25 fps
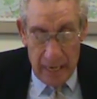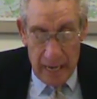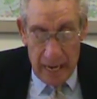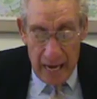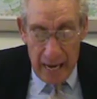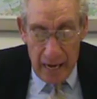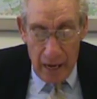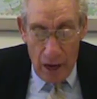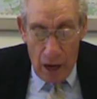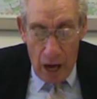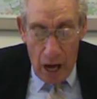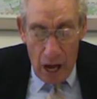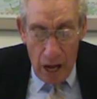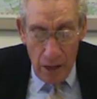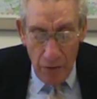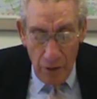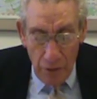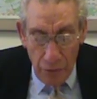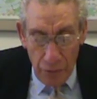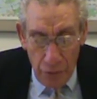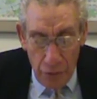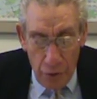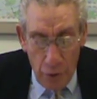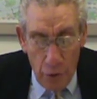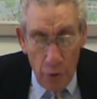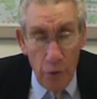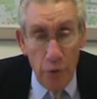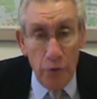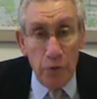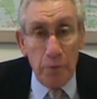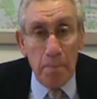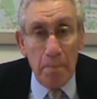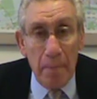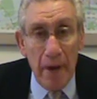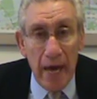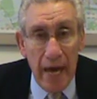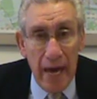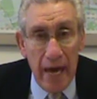And on the
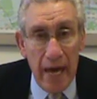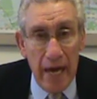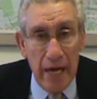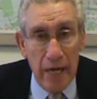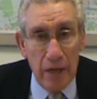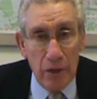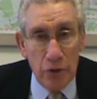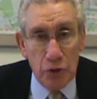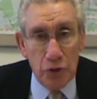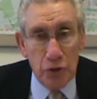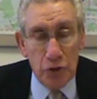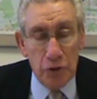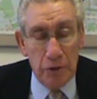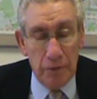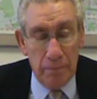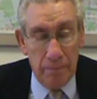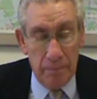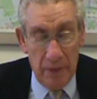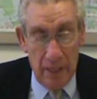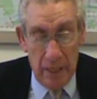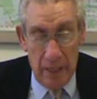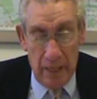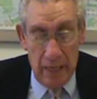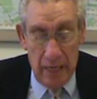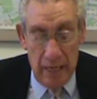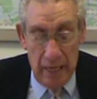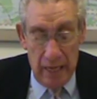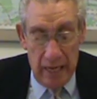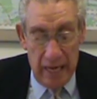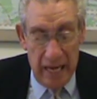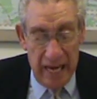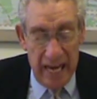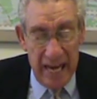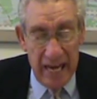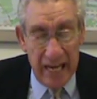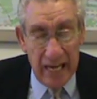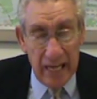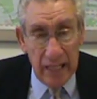3rd page,
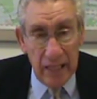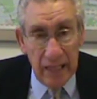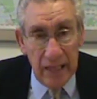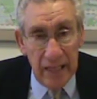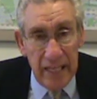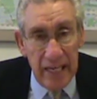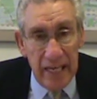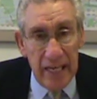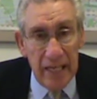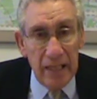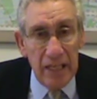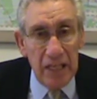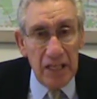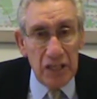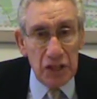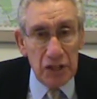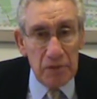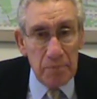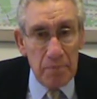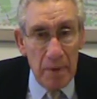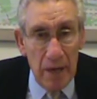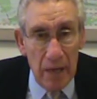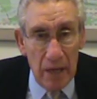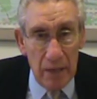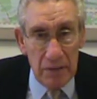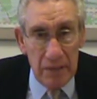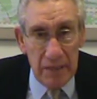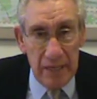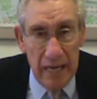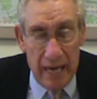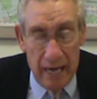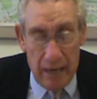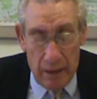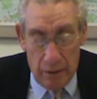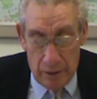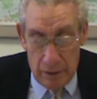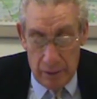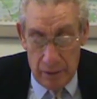it clearly spells
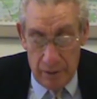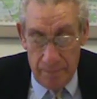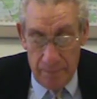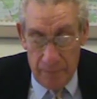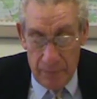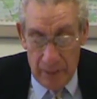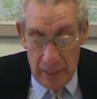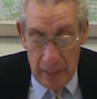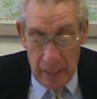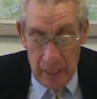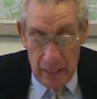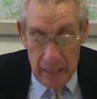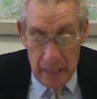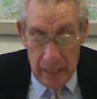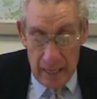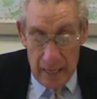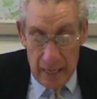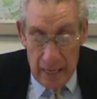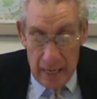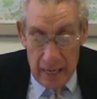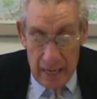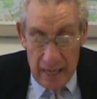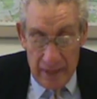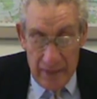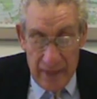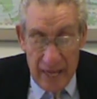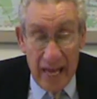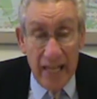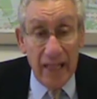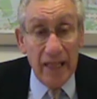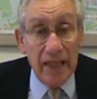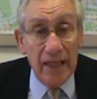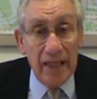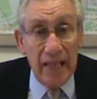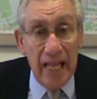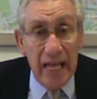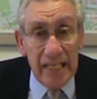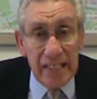out that
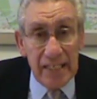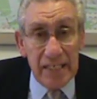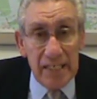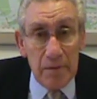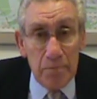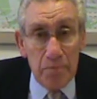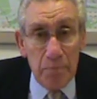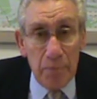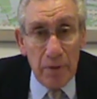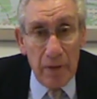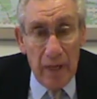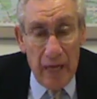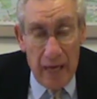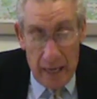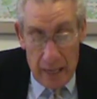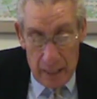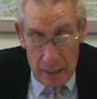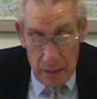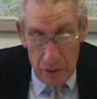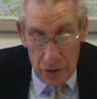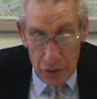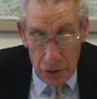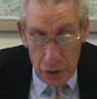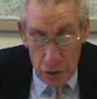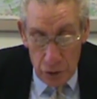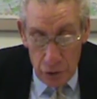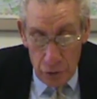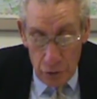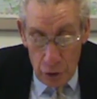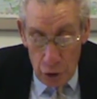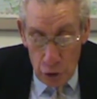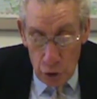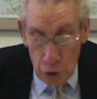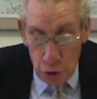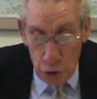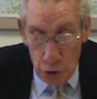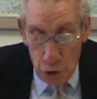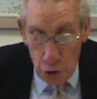lesson plans
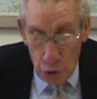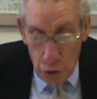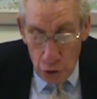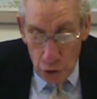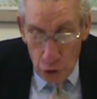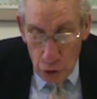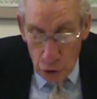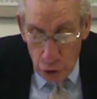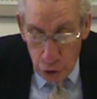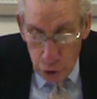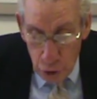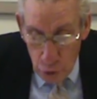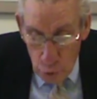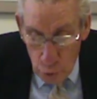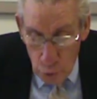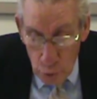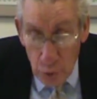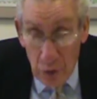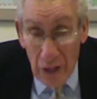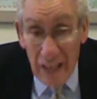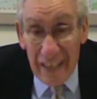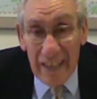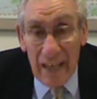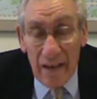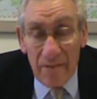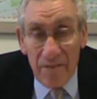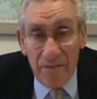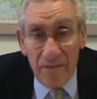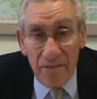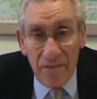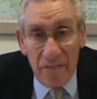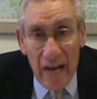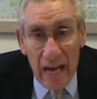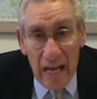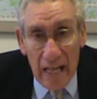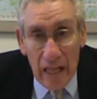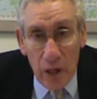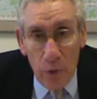should include the
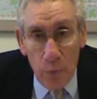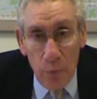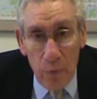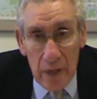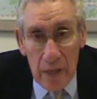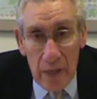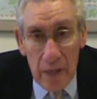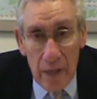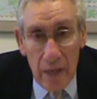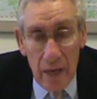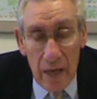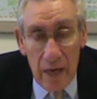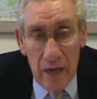following